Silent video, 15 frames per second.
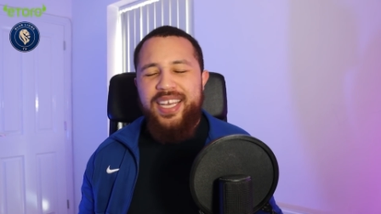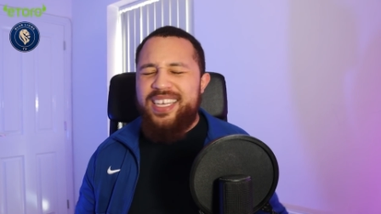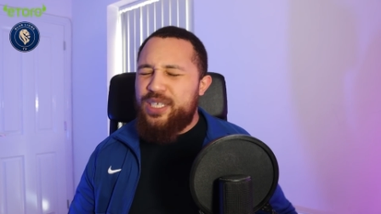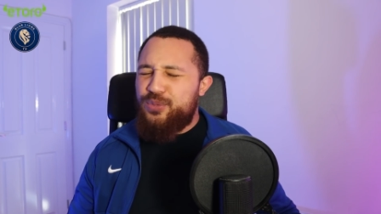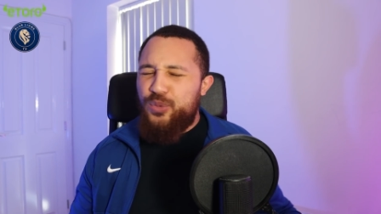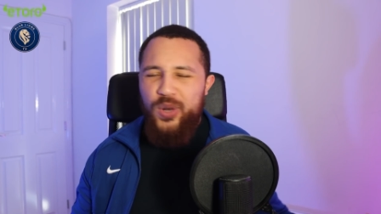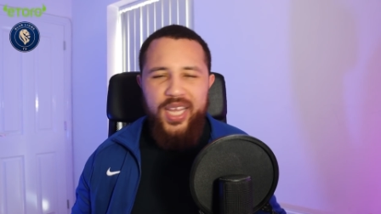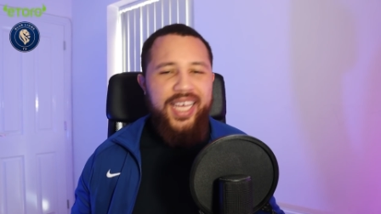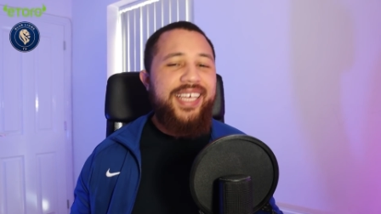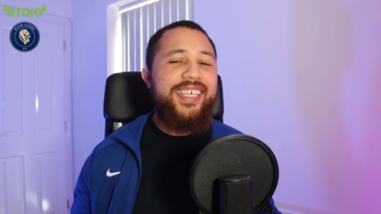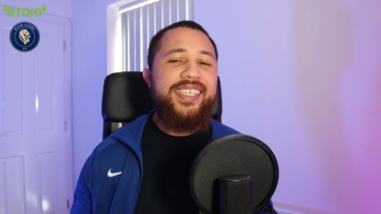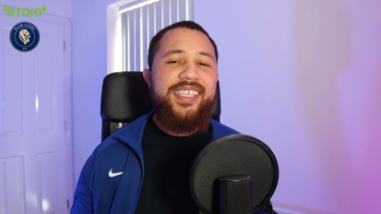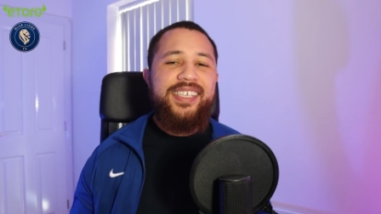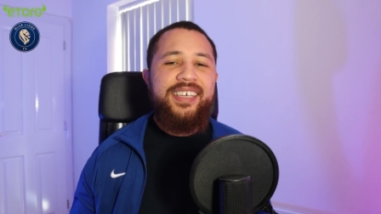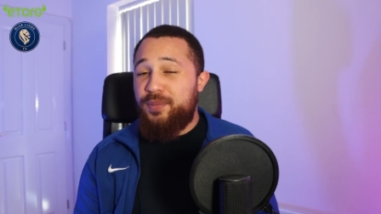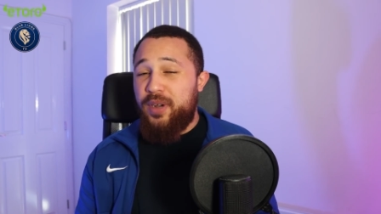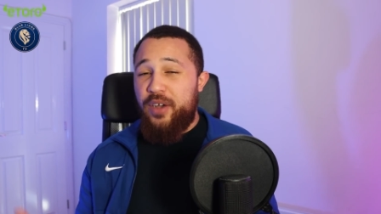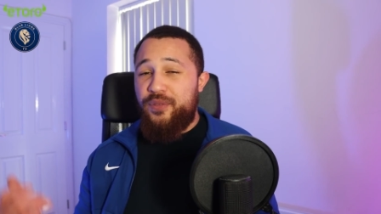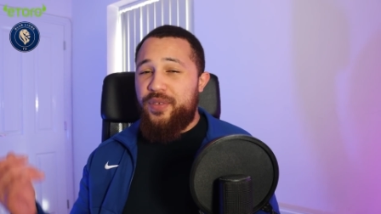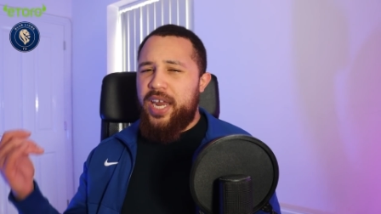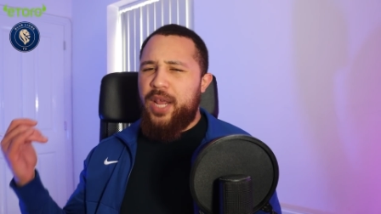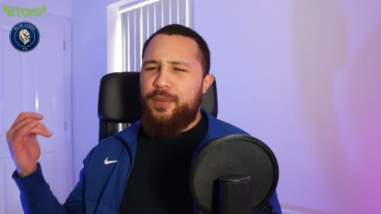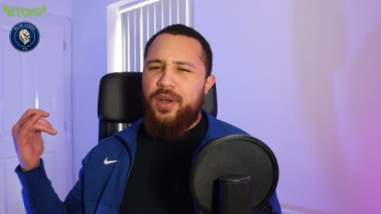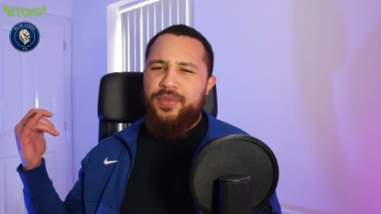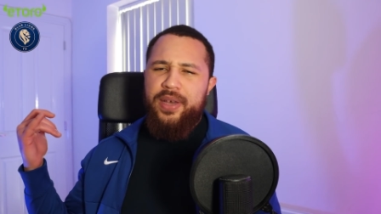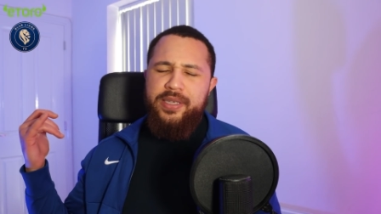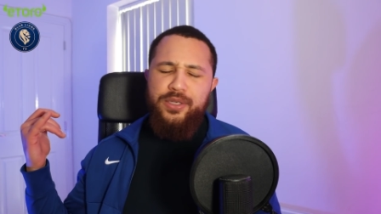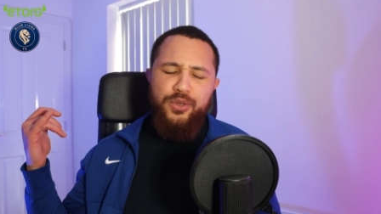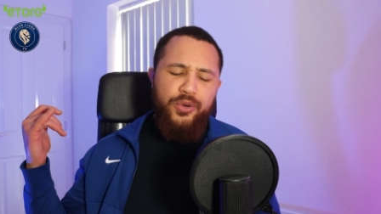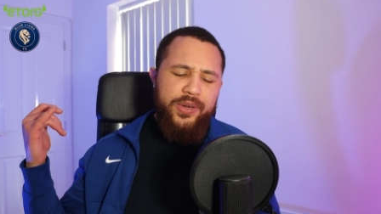It is what it is, but for anyone
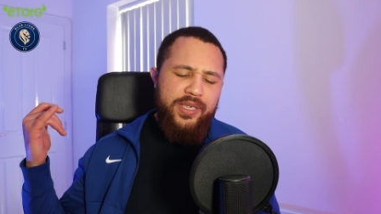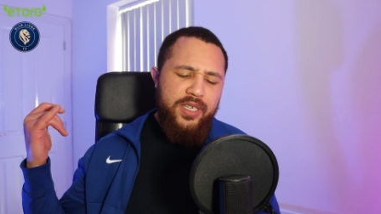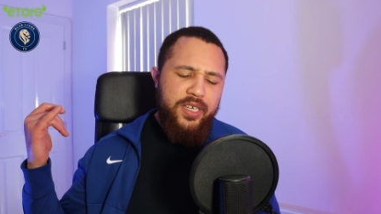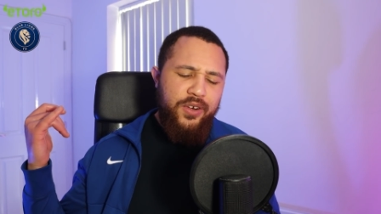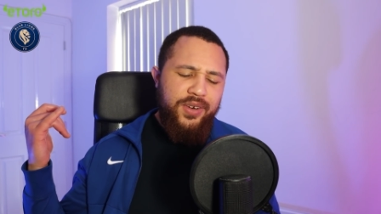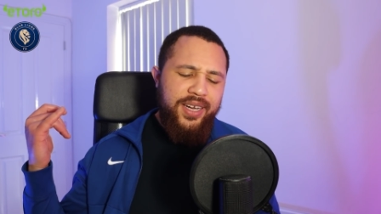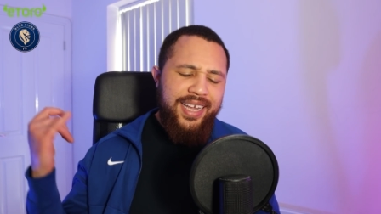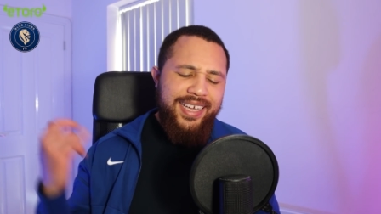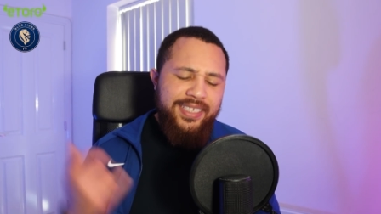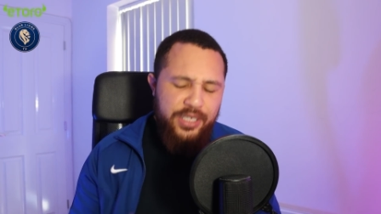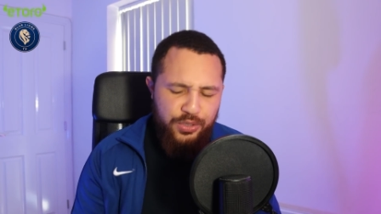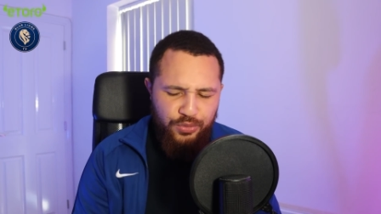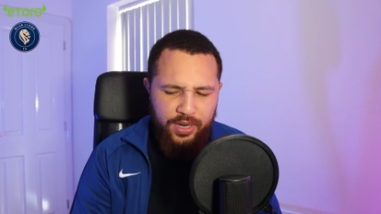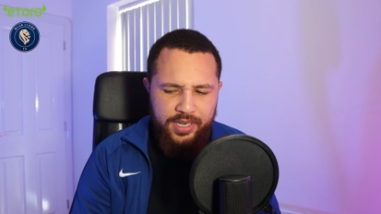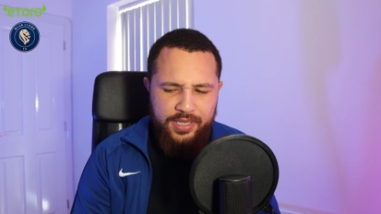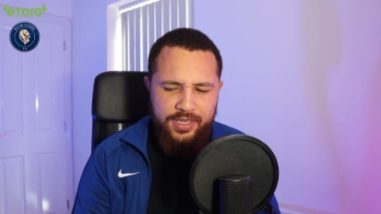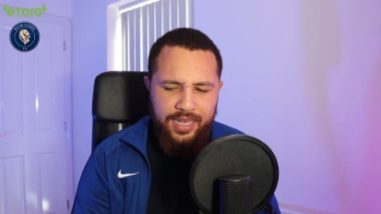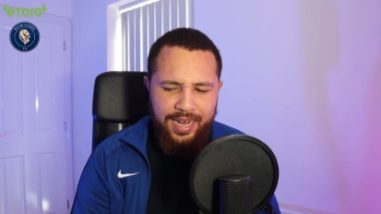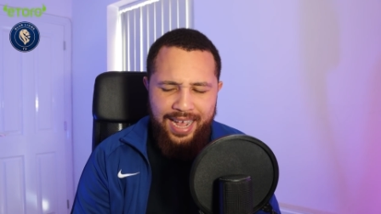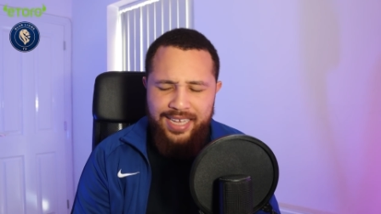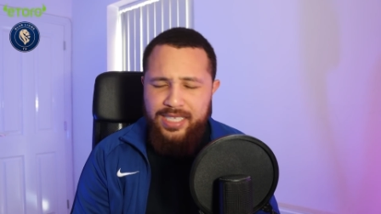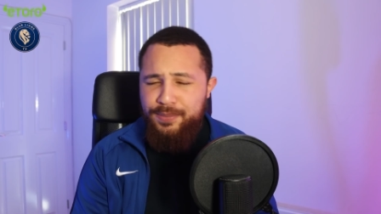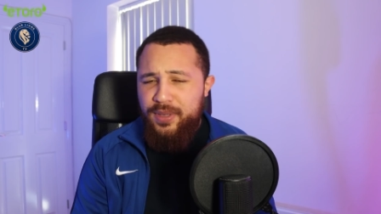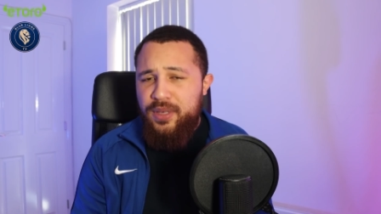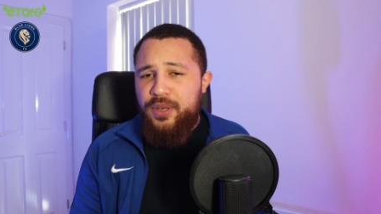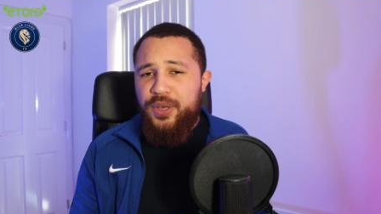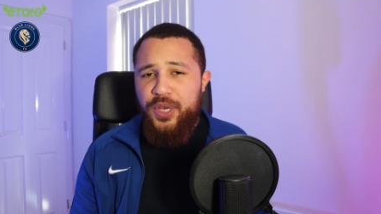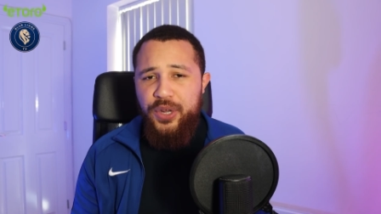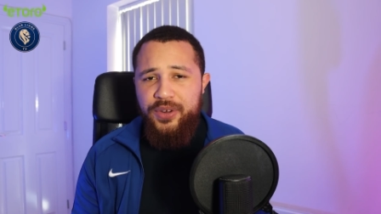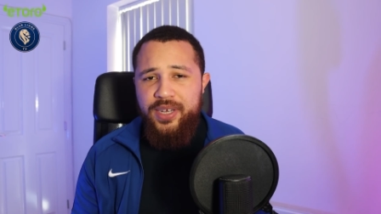that's always shown an interest and has been
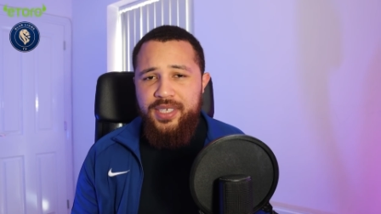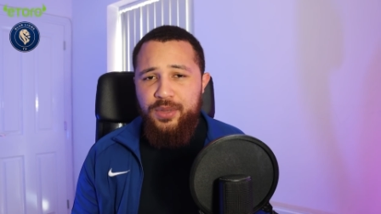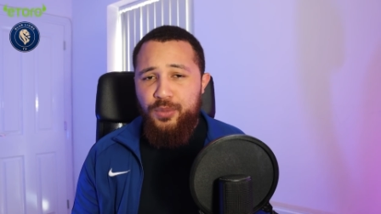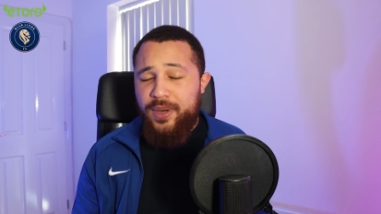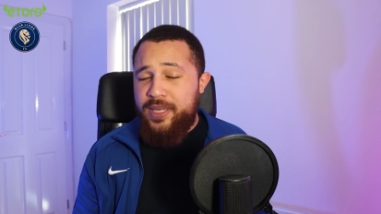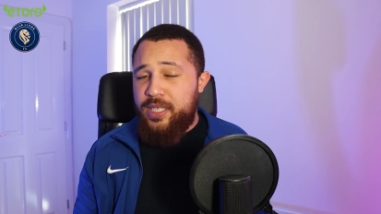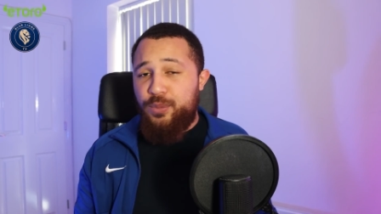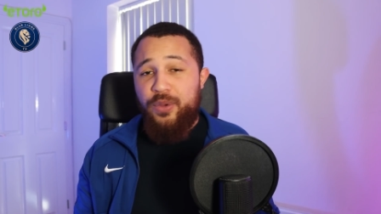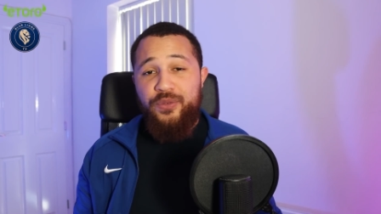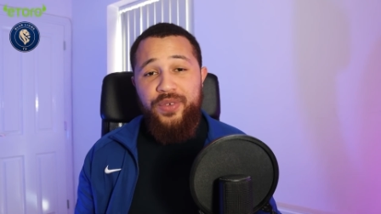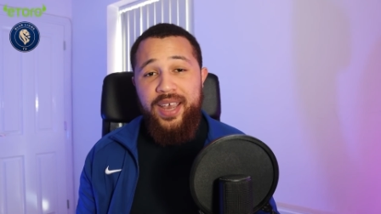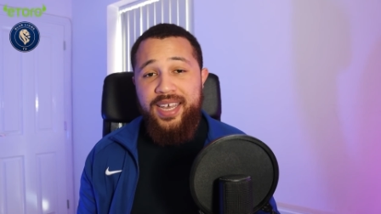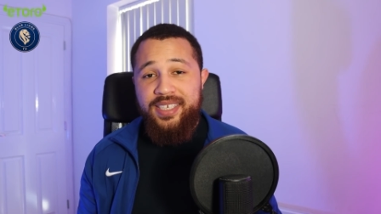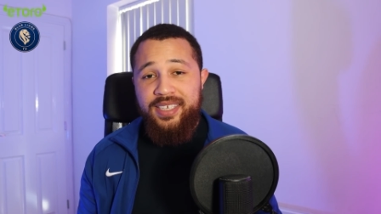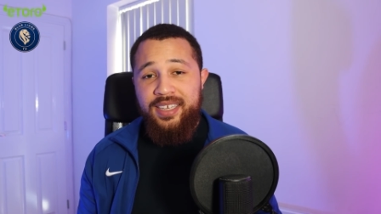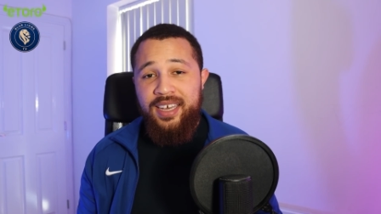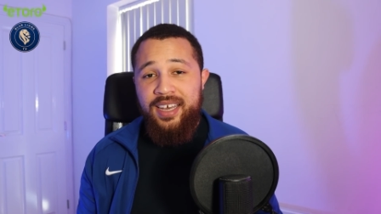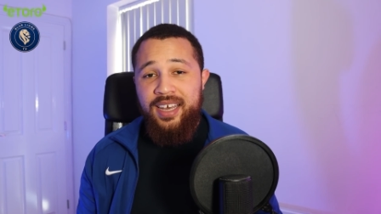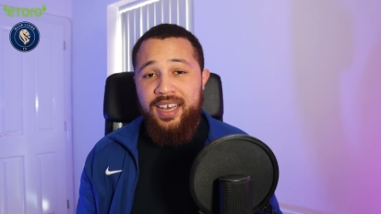curious and wanting to invest,